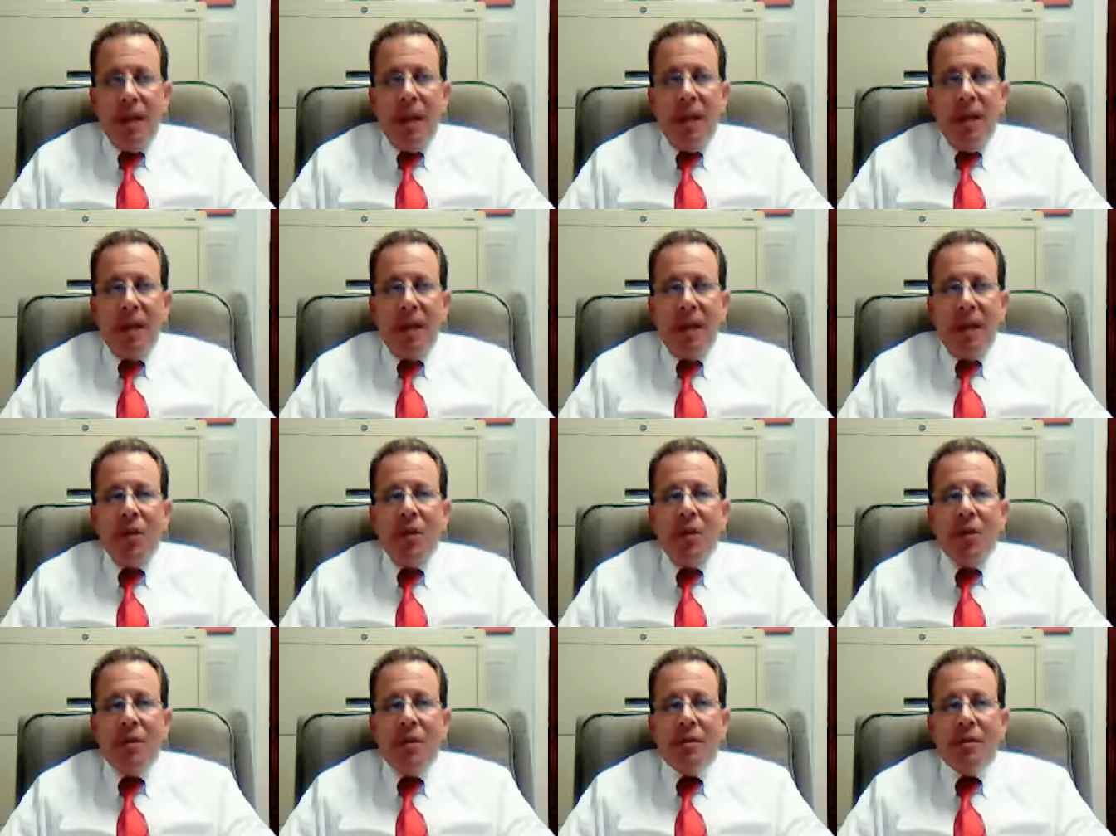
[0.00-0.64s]

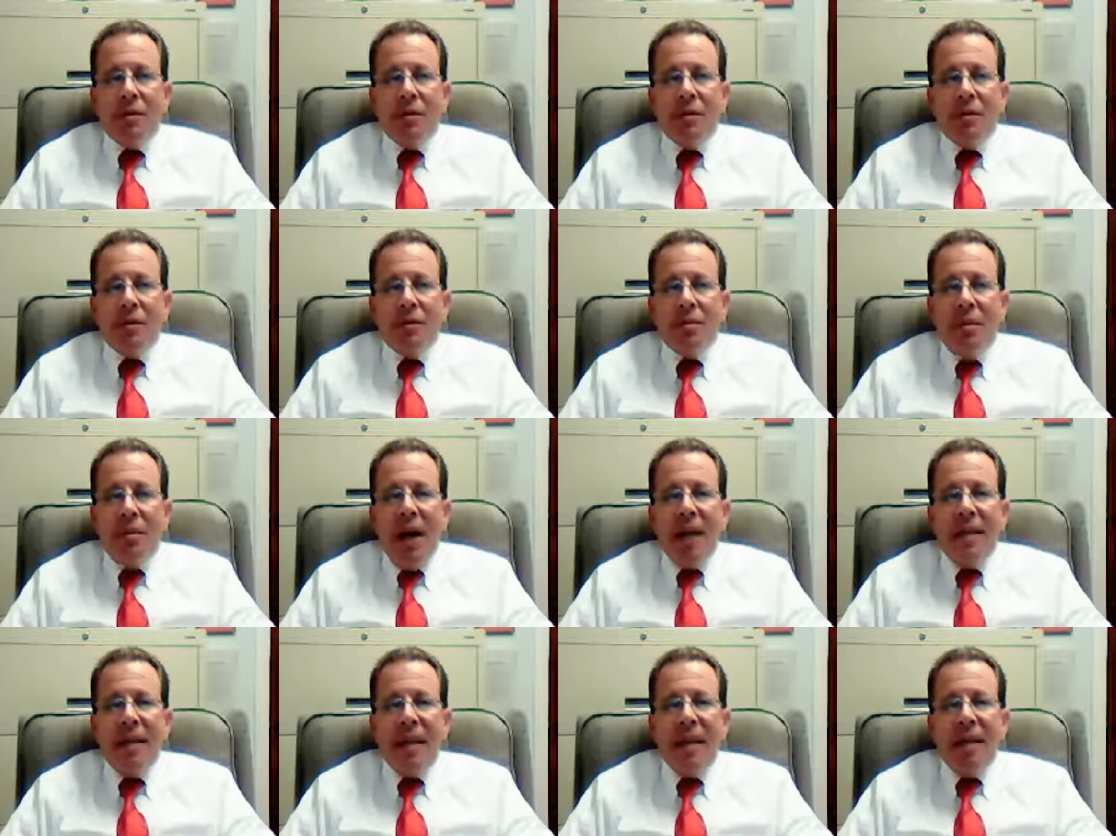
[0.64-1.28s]
Hello,
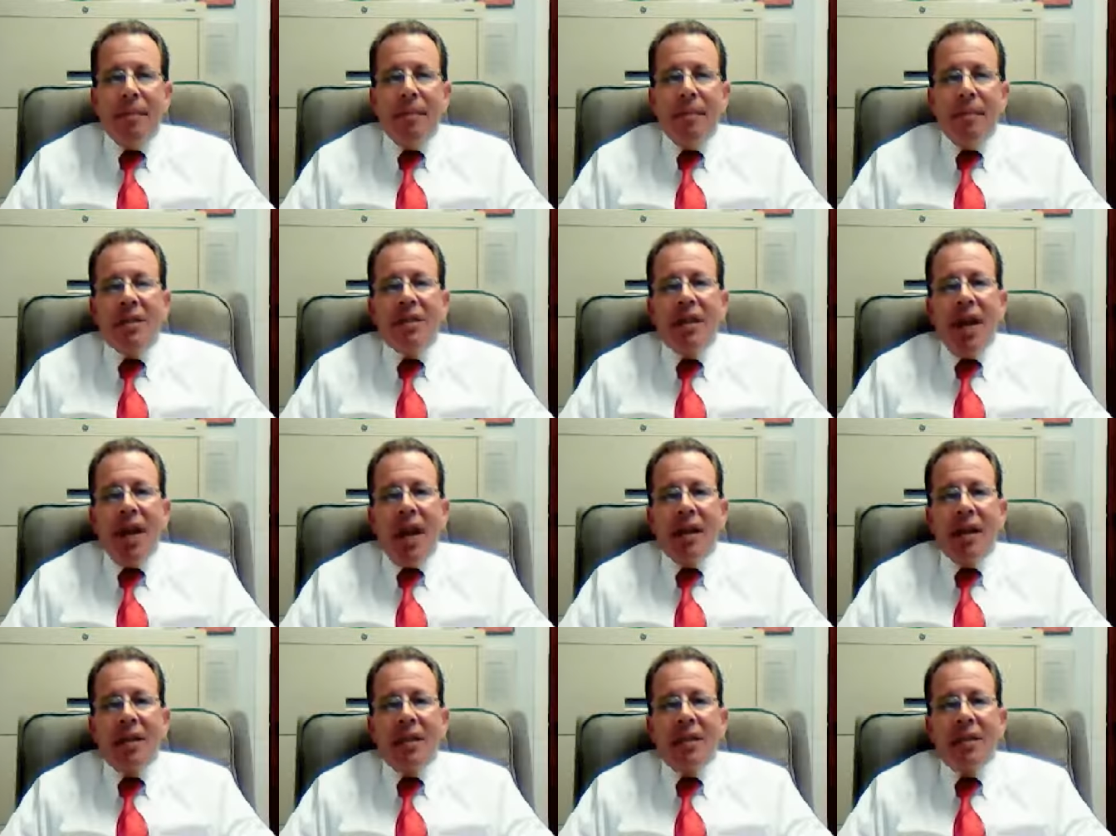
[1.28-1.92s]
my name is
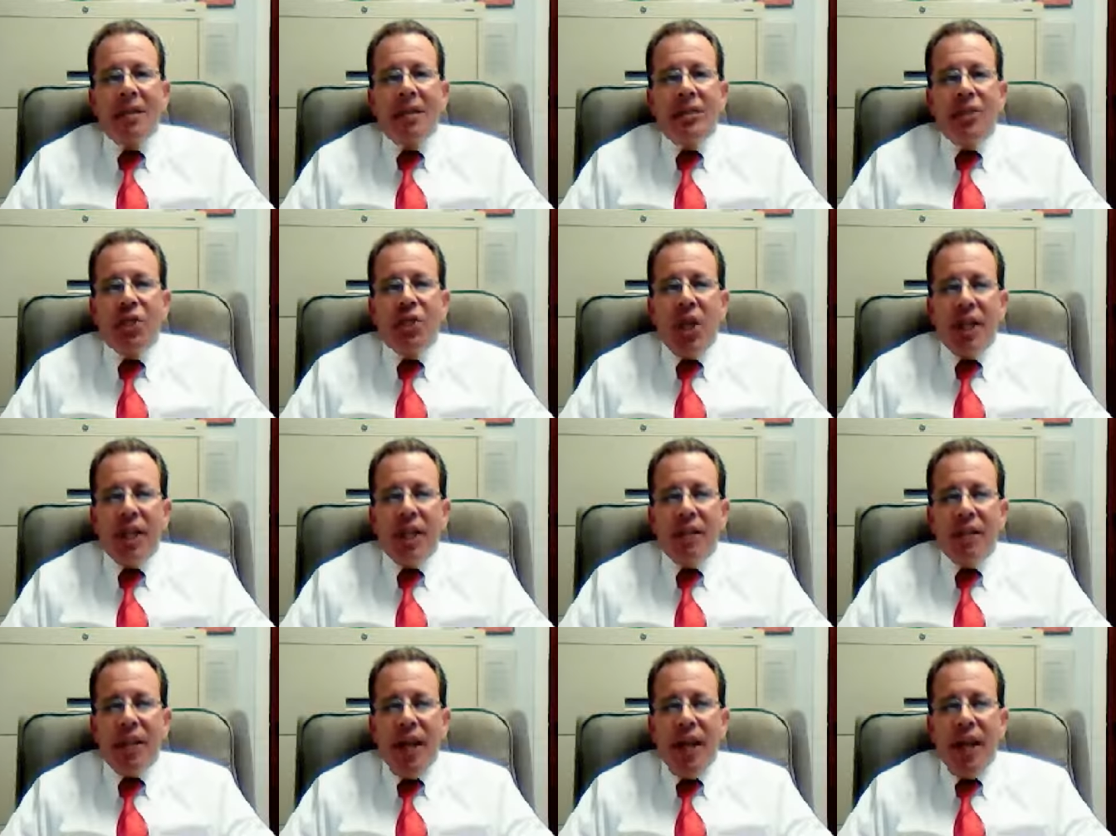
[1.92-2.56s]
Donald
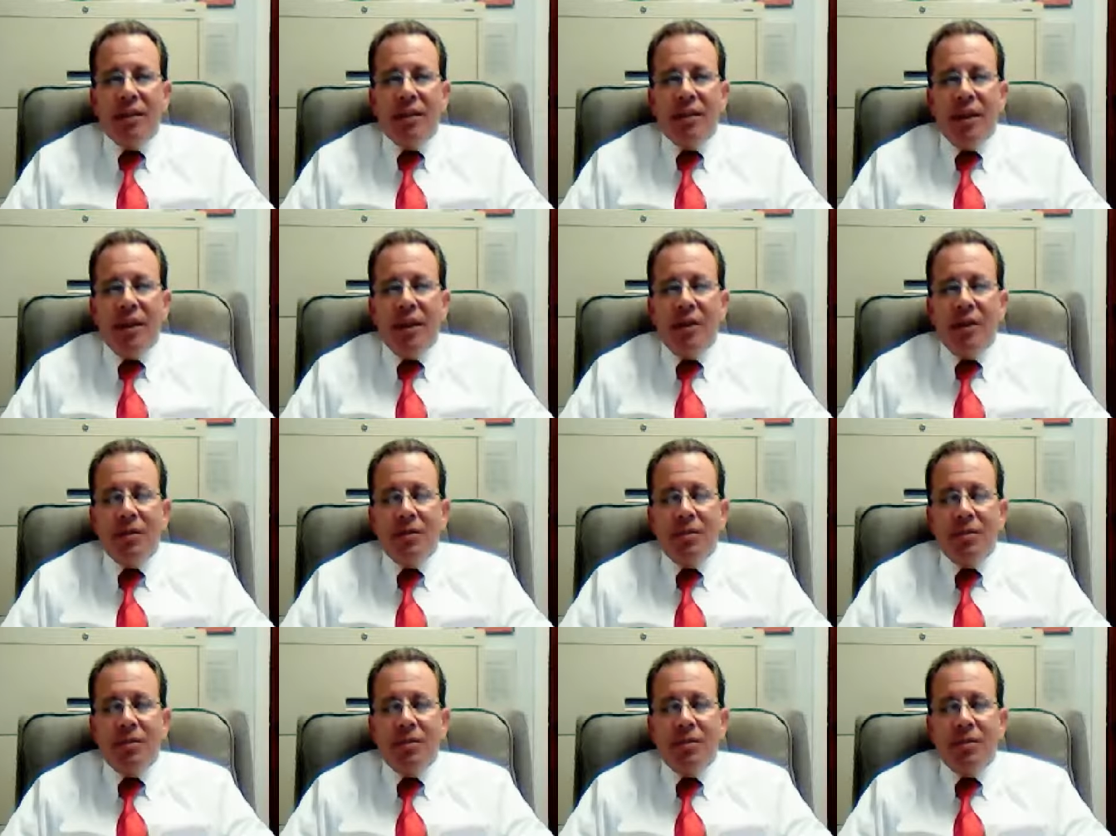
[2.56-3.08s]
Giannattasio.